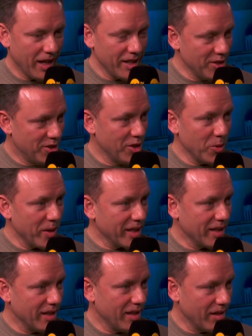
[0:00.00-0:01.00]
And
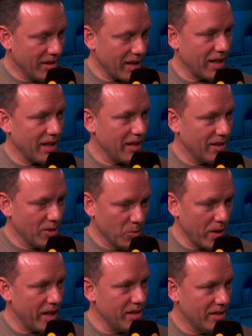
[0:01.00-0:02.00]
doing that the
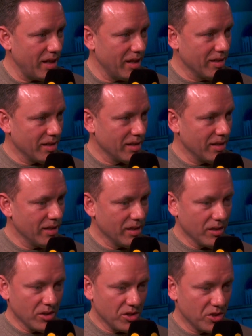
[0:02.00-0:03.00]
way he did
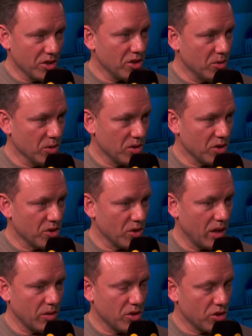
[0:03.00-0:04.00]
just goes to
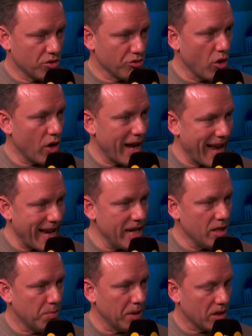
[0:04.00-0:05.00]
show how strong
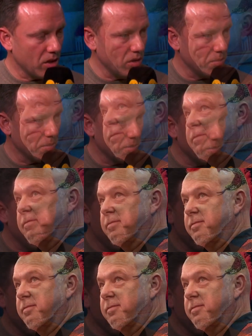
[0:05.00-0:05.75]
he'd become.